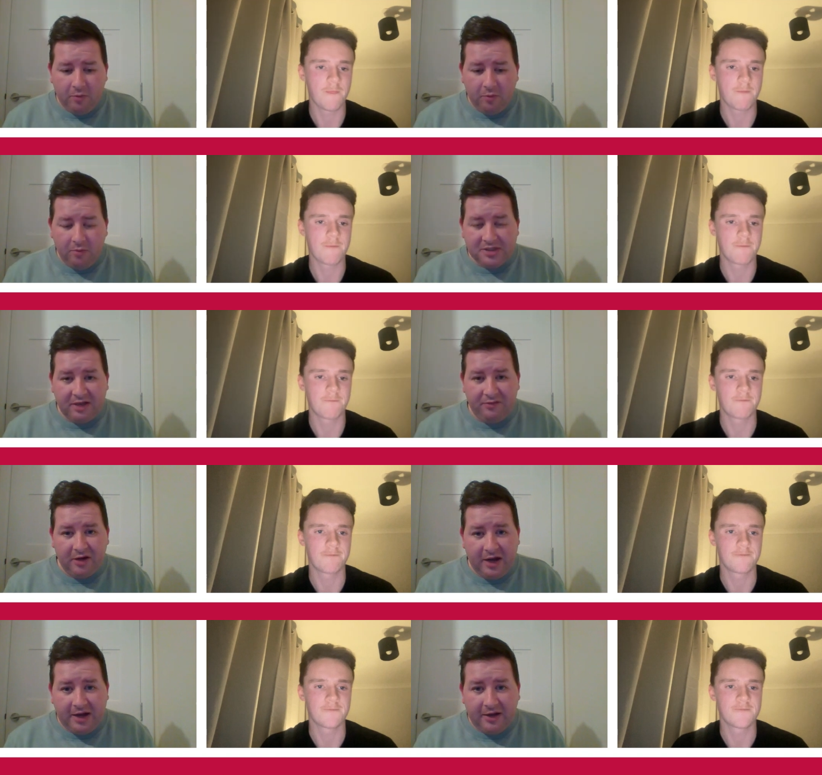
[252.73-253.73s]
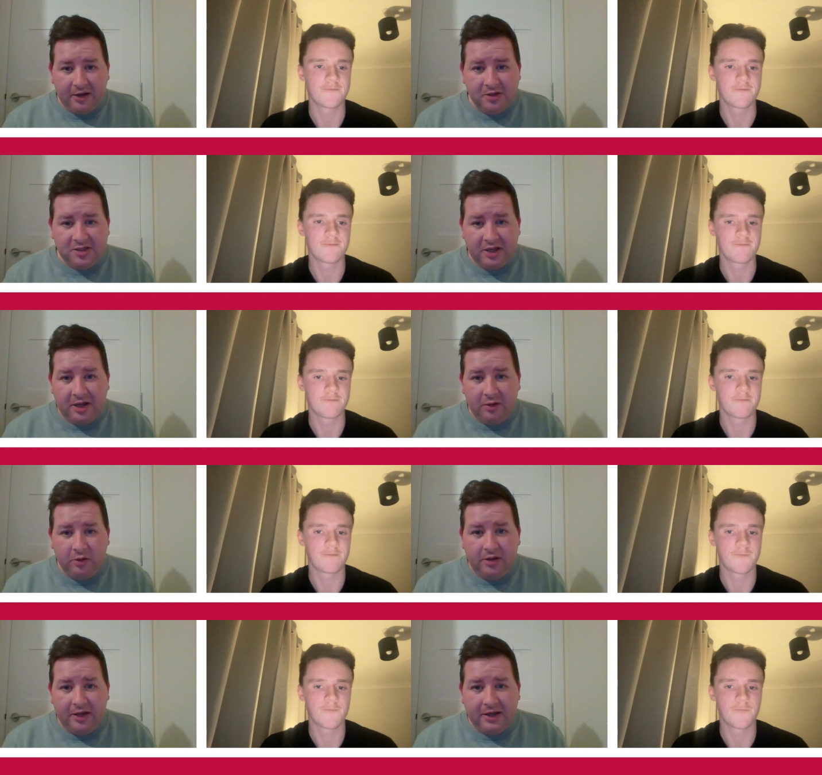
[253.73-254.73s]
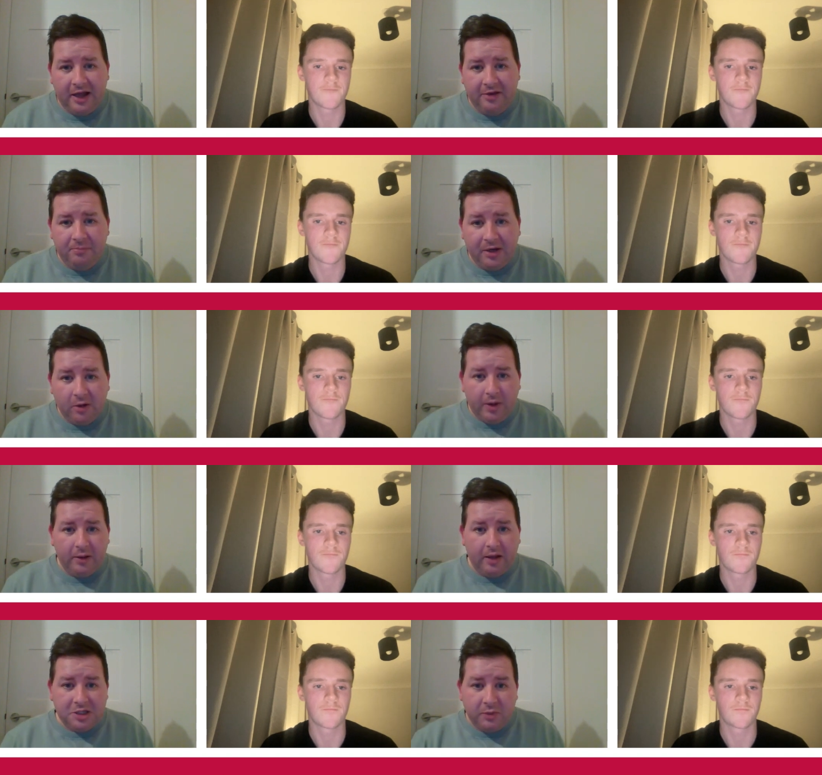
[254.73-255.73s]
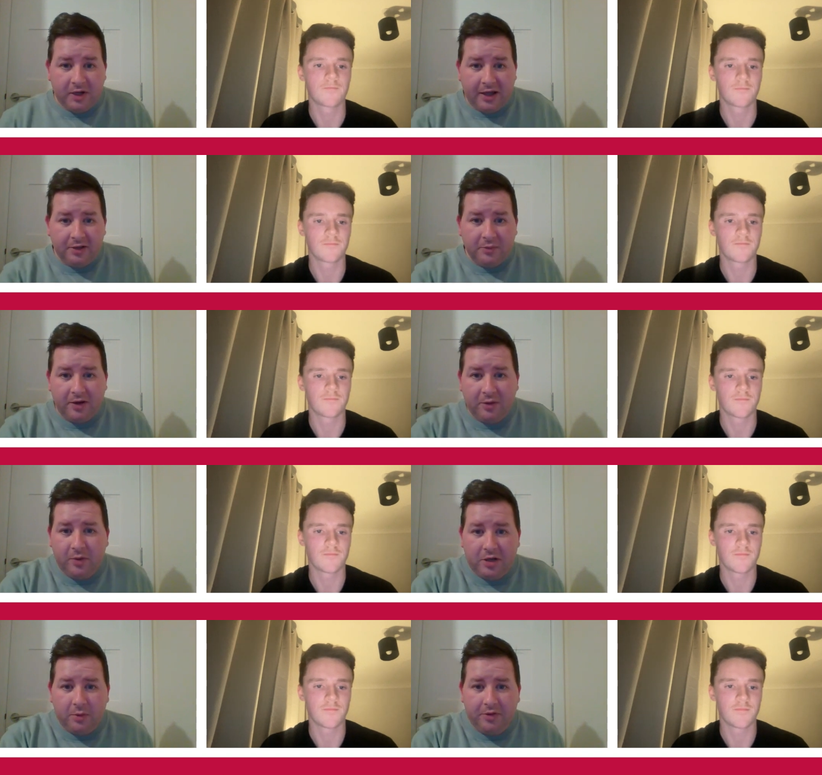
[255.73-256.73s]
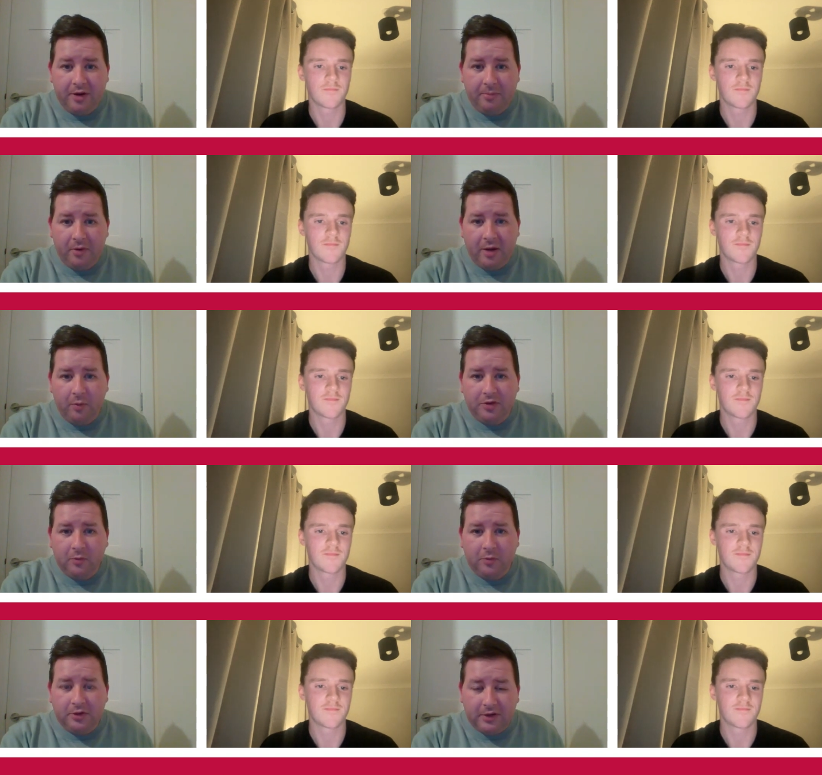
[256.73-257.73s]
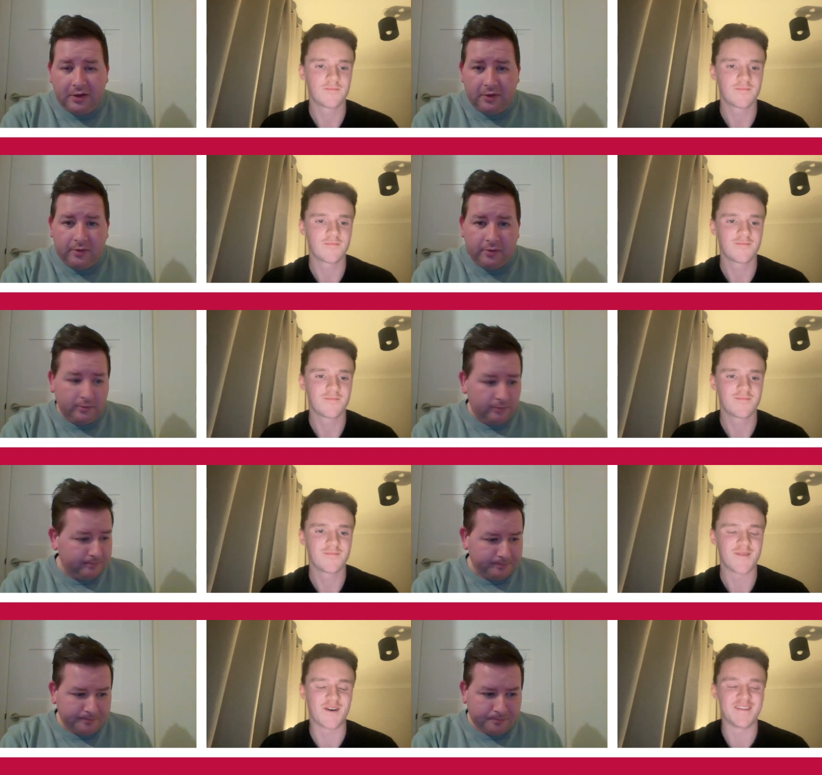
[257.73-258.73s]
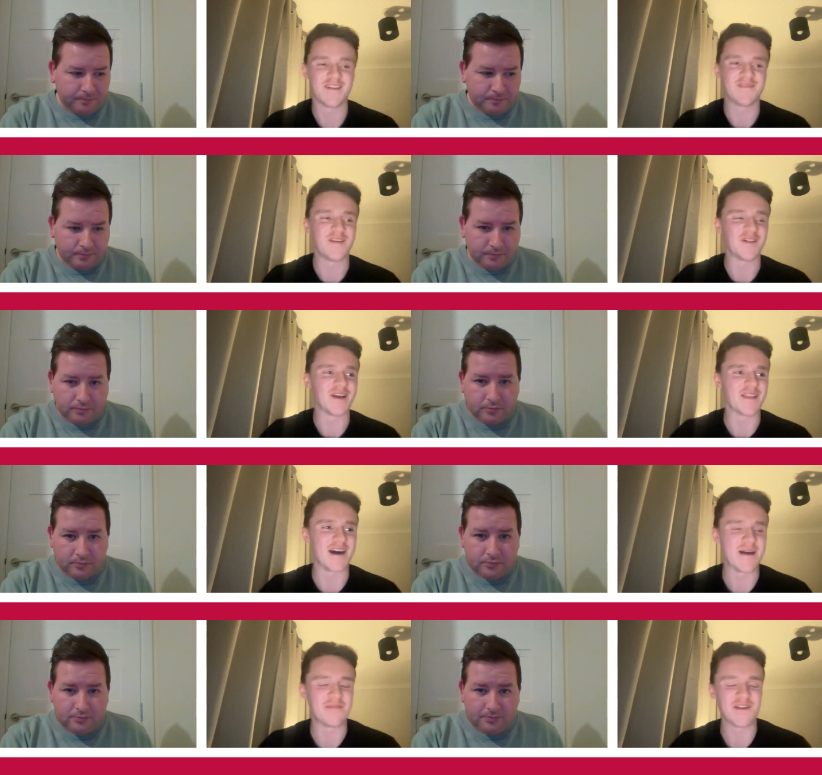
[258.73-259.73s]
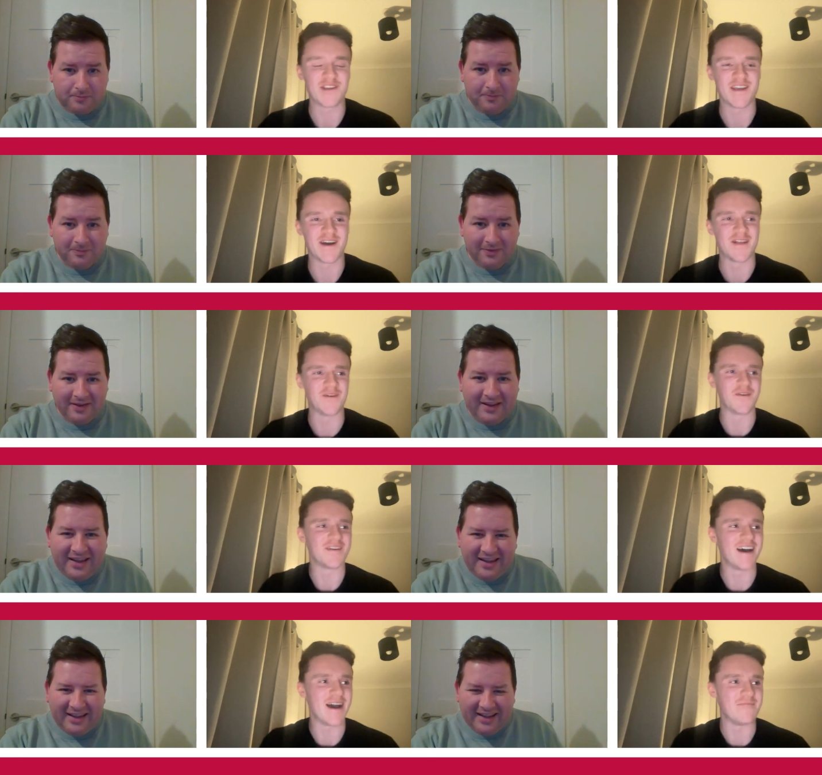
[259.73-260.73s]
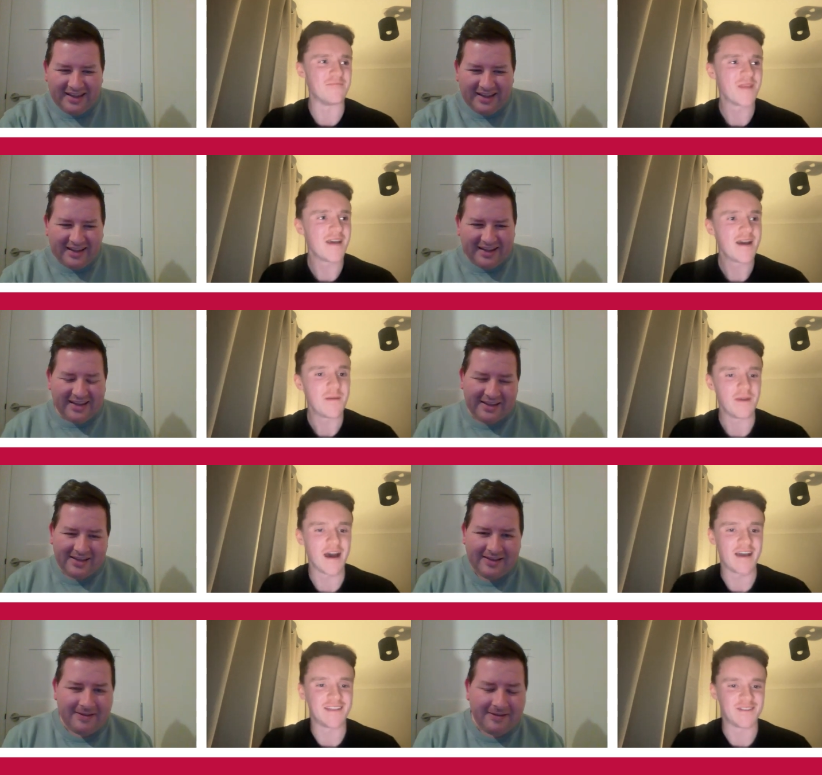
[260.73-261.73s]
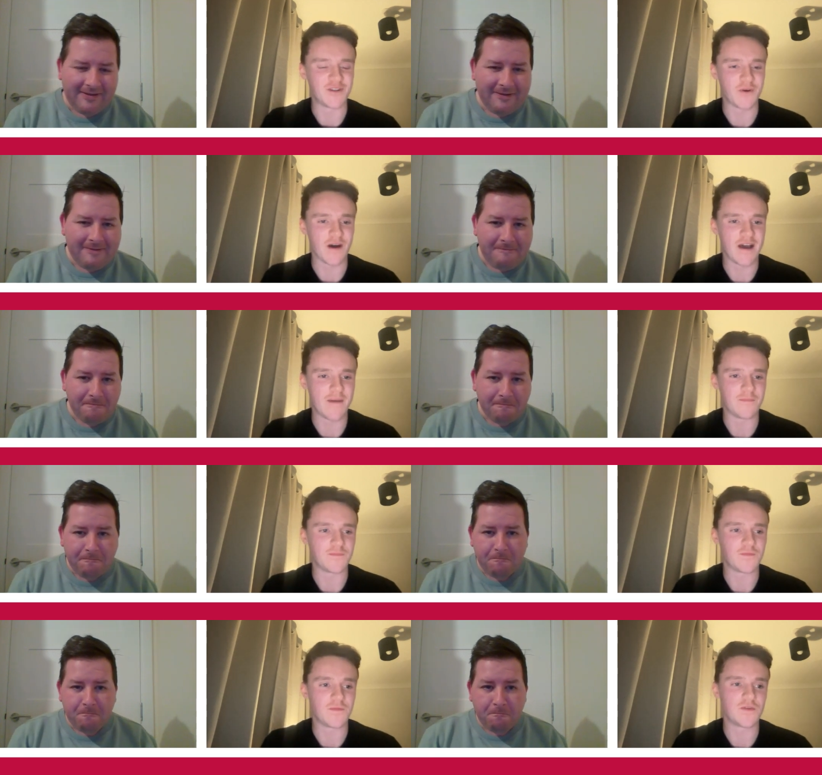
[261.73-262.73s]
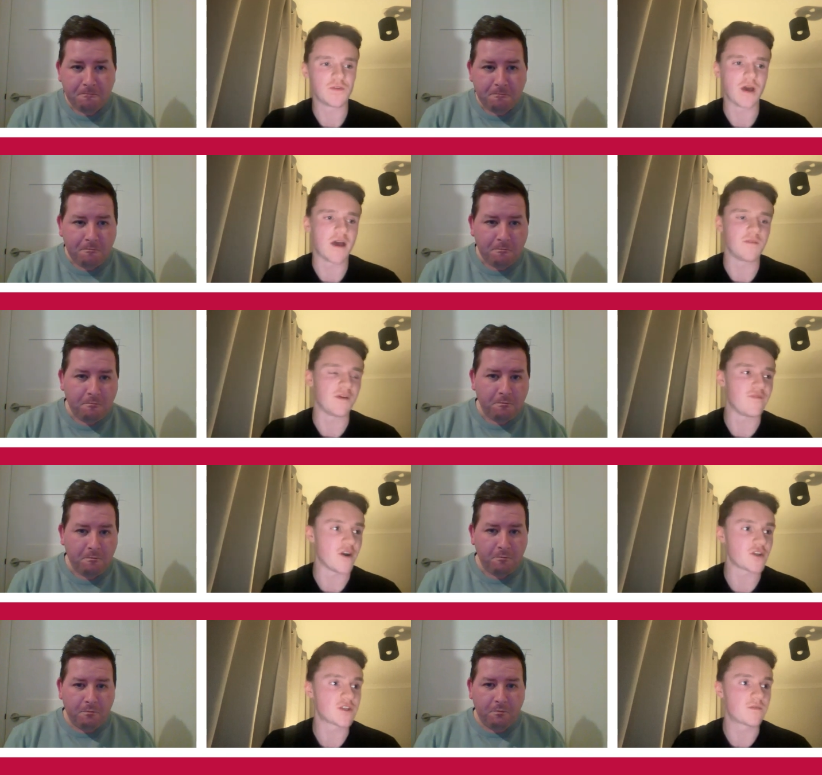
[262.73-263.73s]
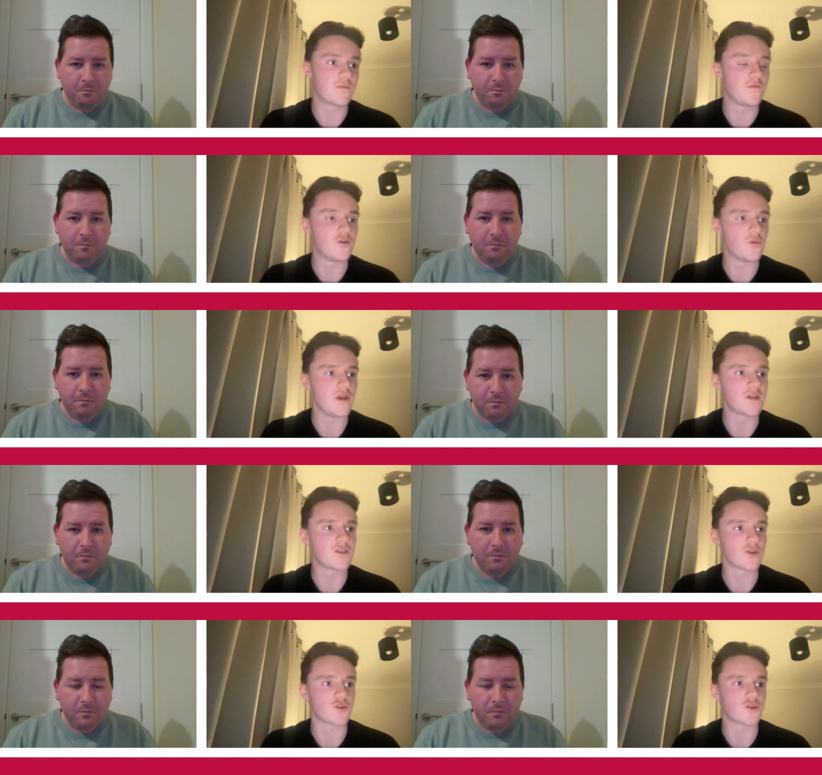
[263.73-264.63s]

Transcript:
Speaker 1: we, we must give it credit because it, it, looked like you hadn't been away last weekend when, when you were there. But yeah, what, what did they do?
Speaker 2: Oh, I didn't feel like that. I appreciate that though. Um, but yeah, do you know, um, the first few weeks